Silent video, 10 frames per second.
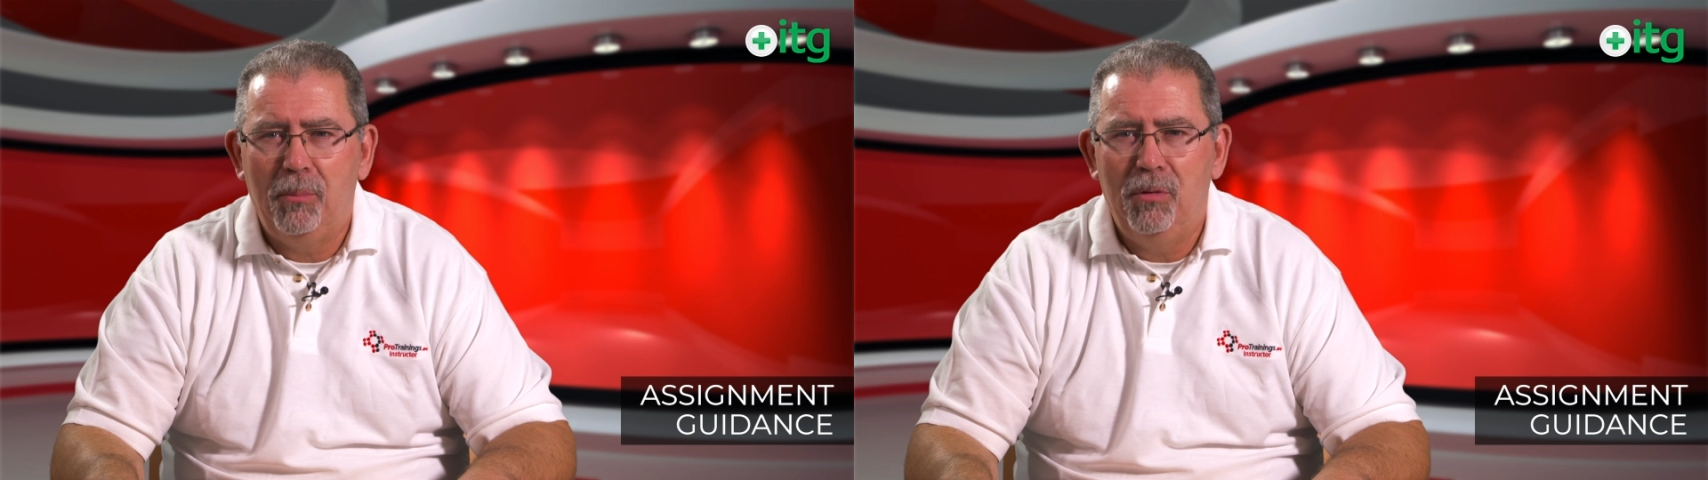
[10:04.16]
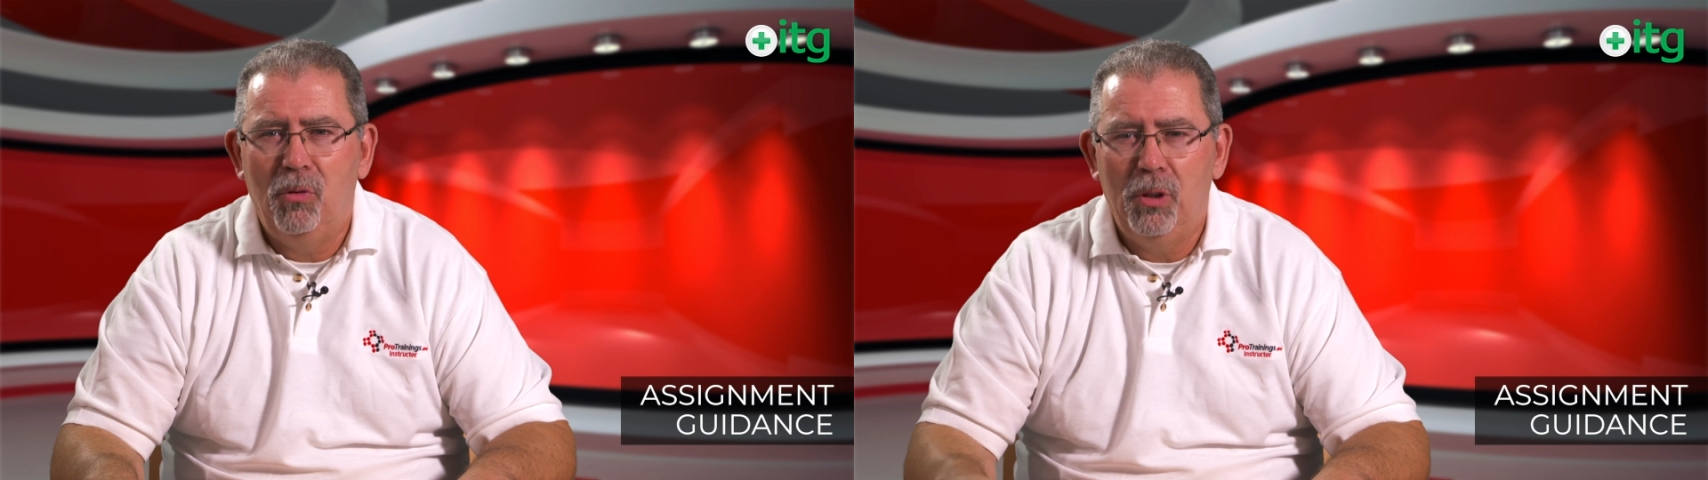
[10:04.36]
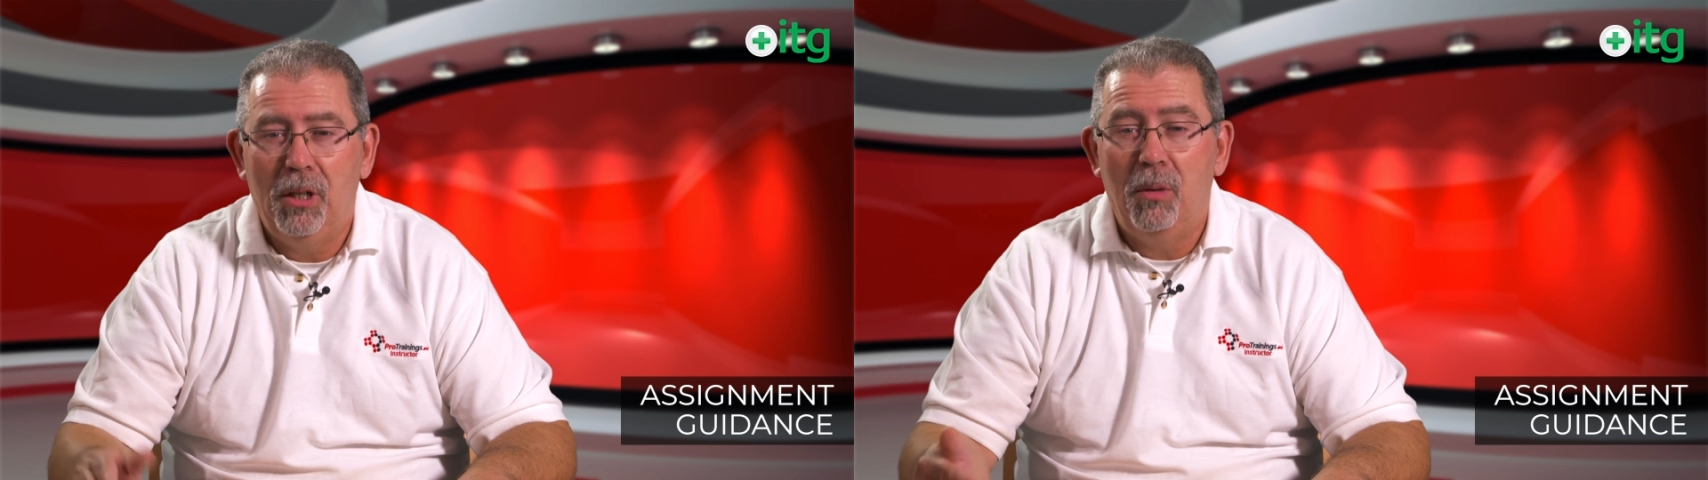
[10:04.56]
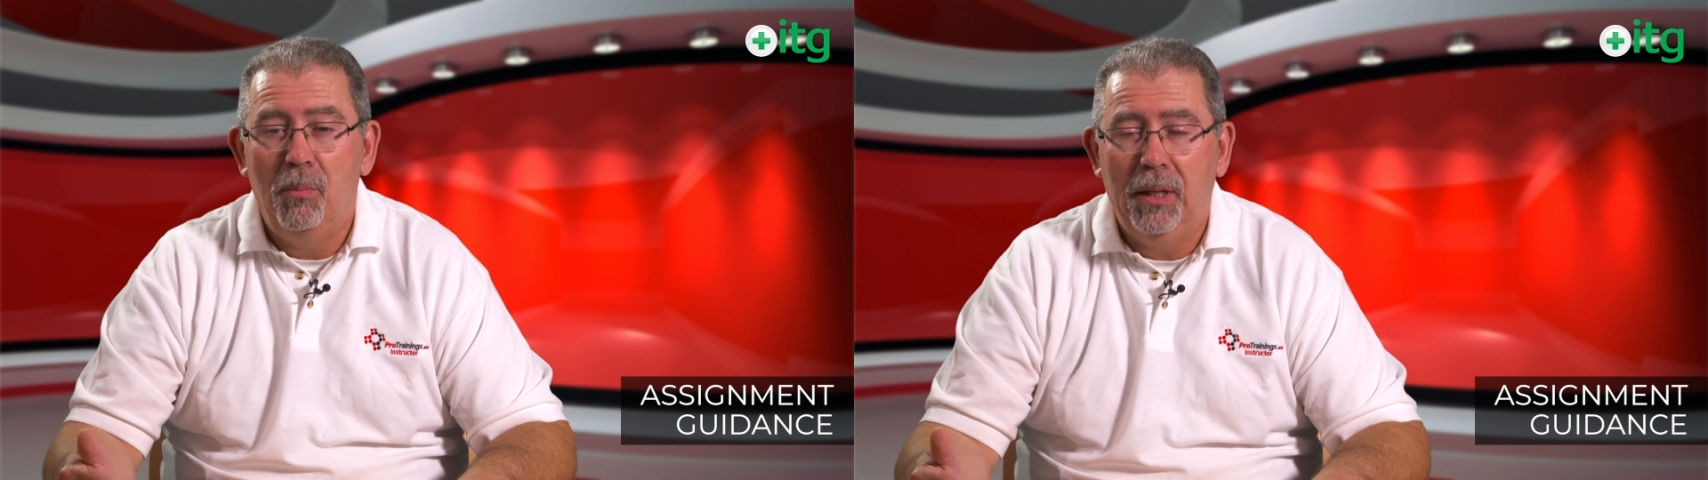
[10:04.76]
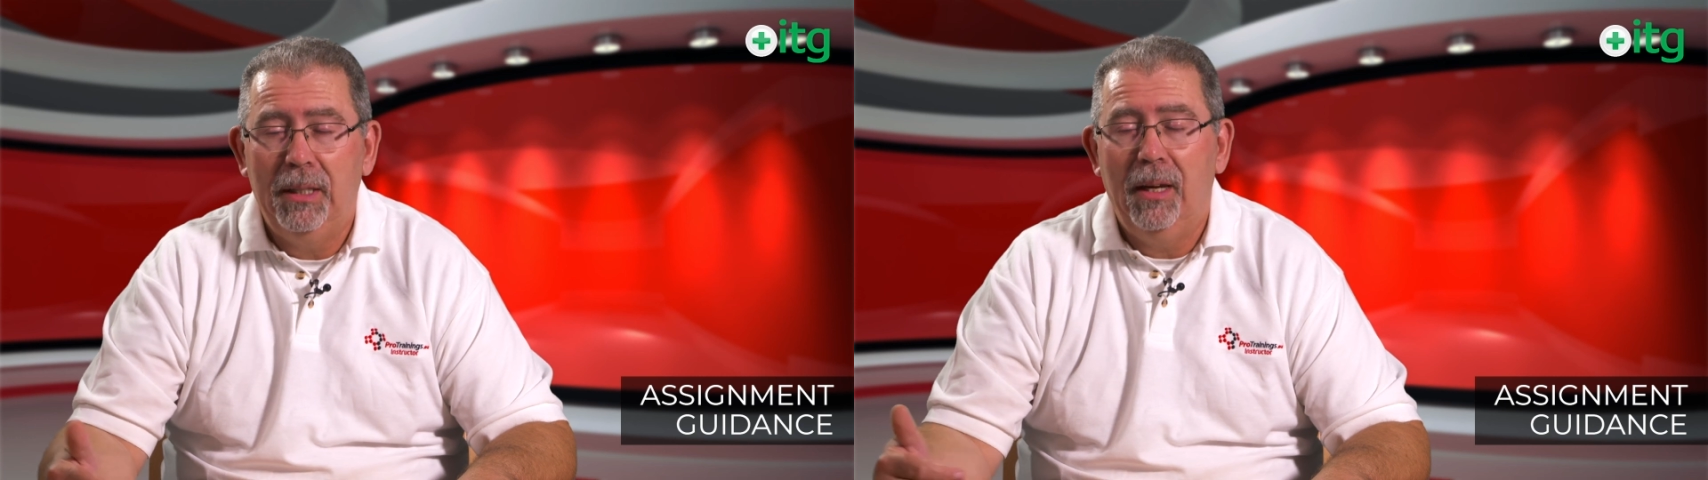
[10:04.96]
before you
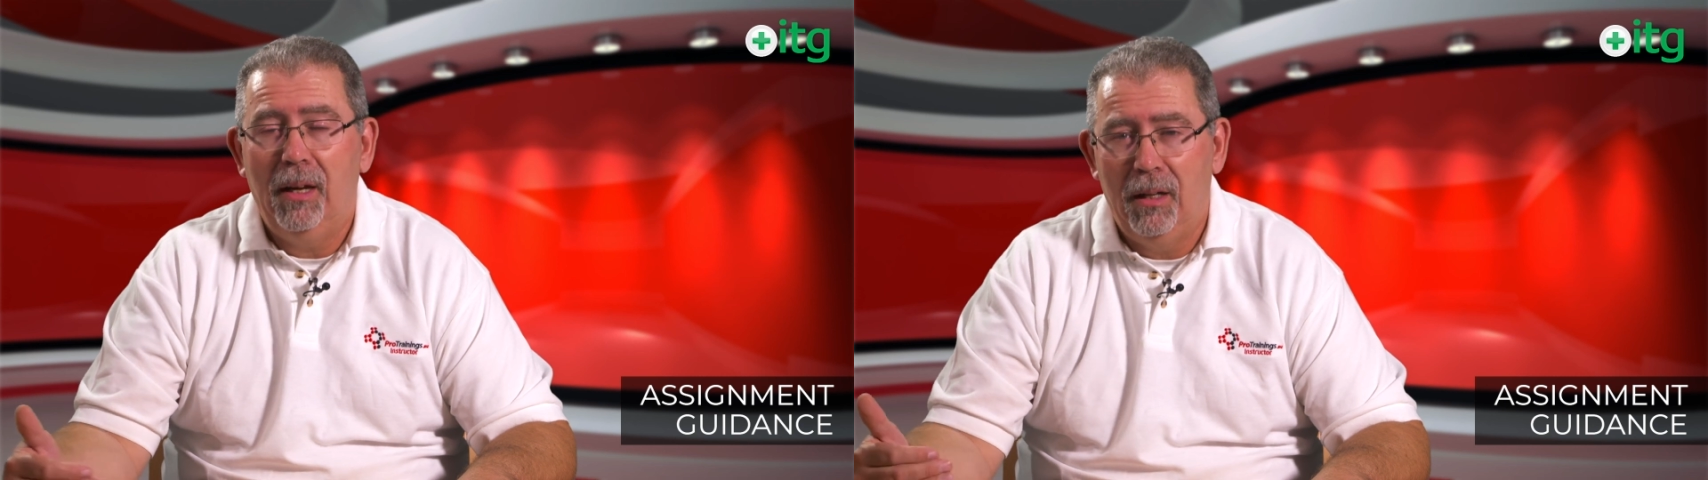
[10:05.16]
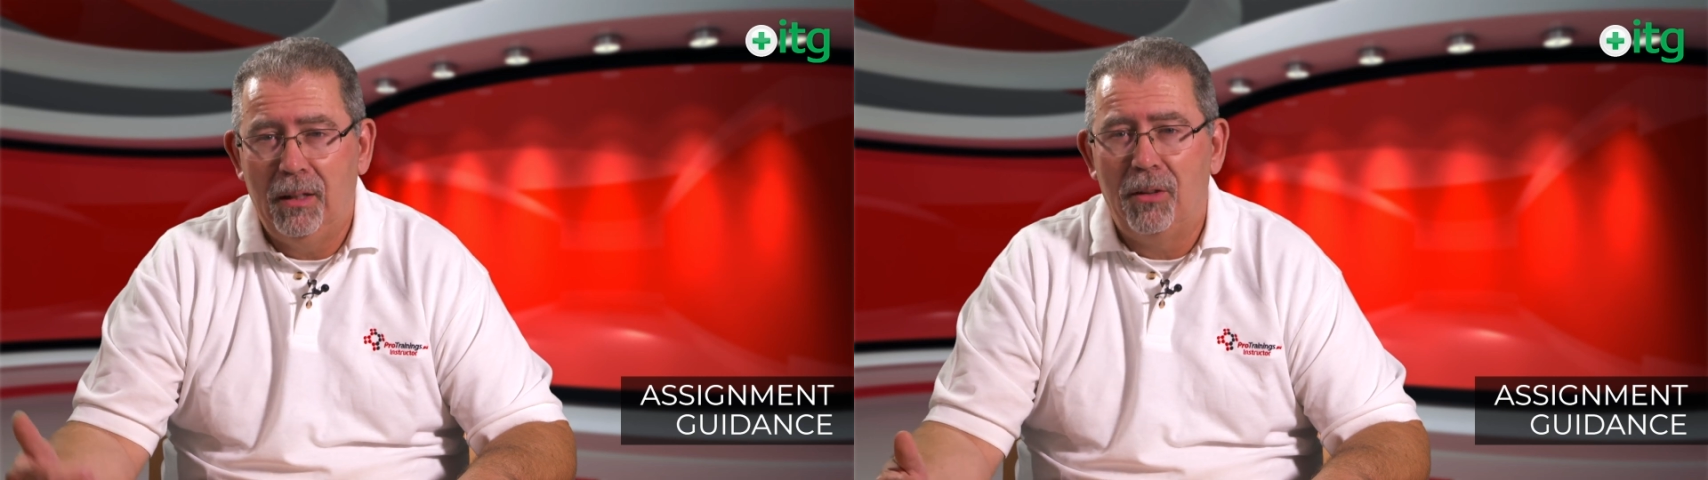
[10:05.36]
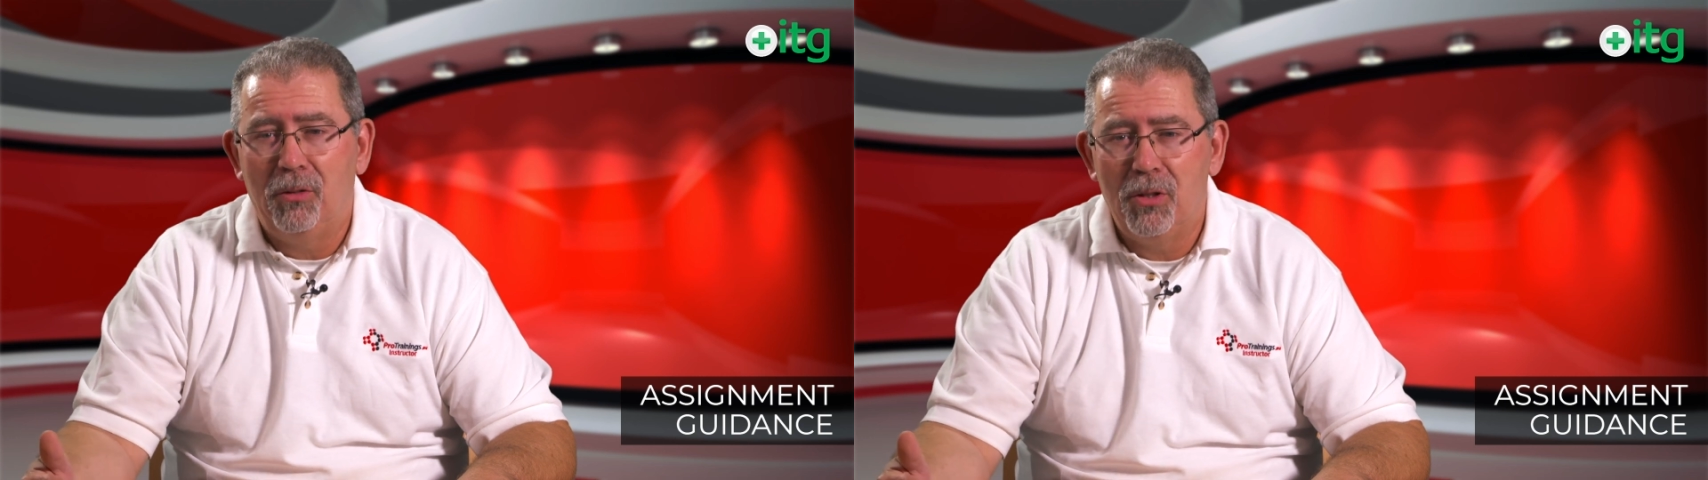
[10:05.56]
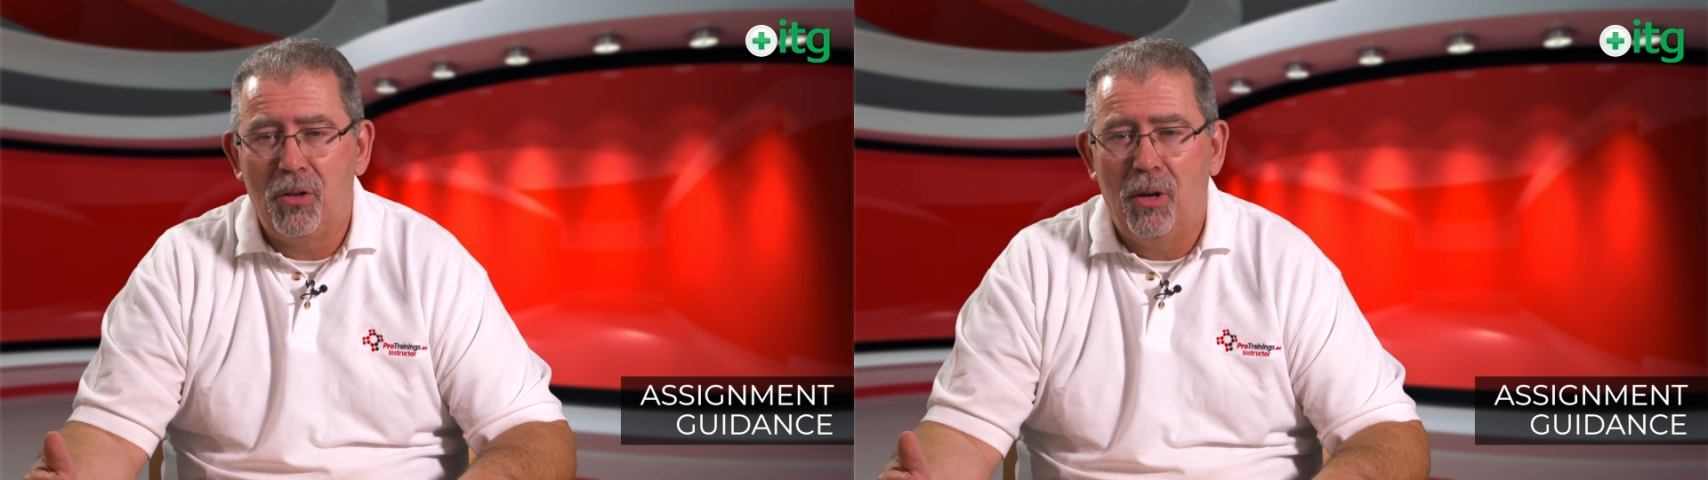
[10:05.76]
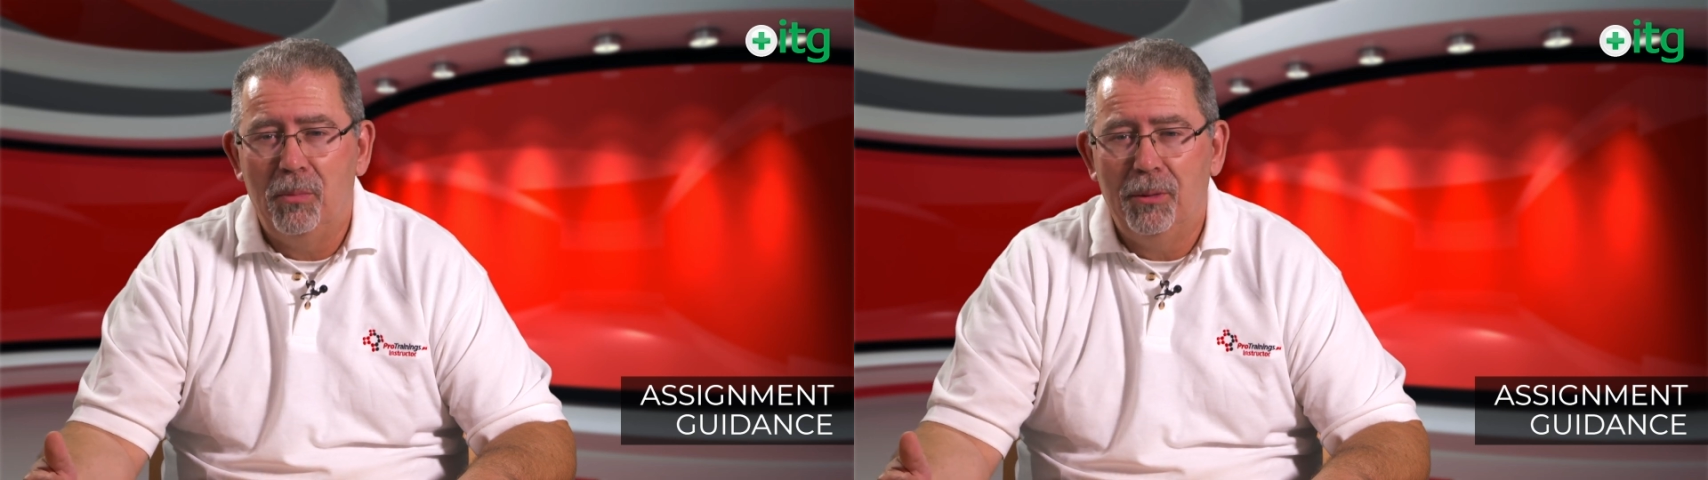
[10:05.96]
complete another
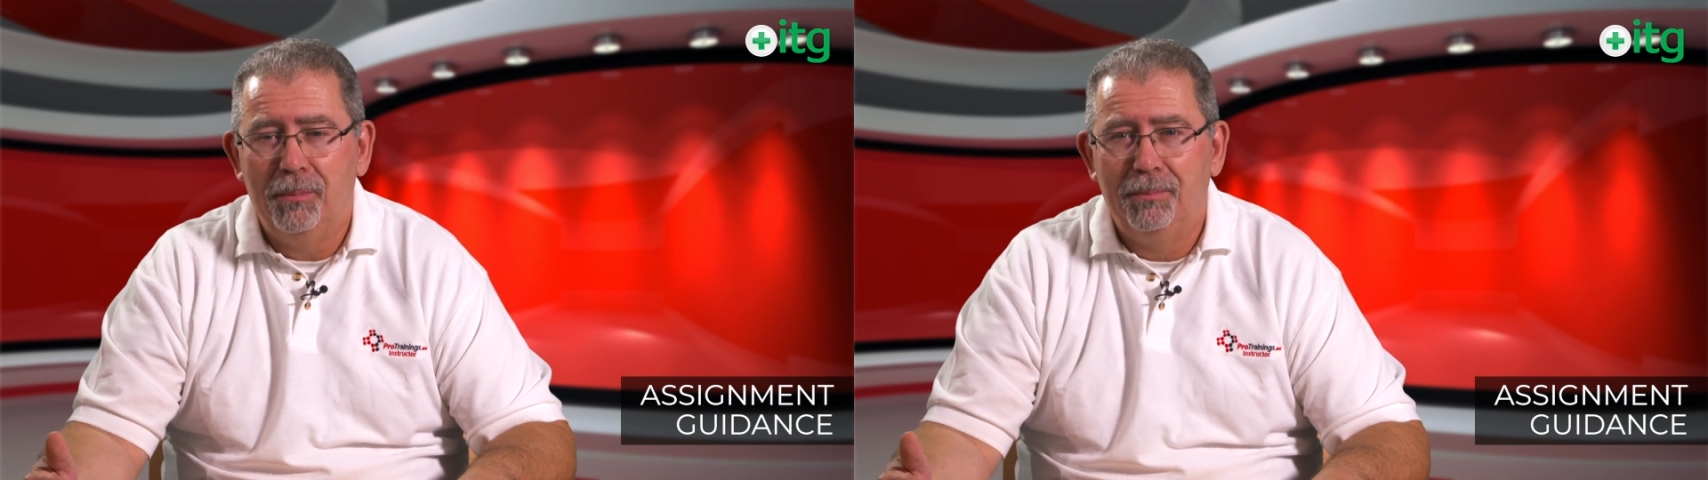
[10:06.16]
assignment.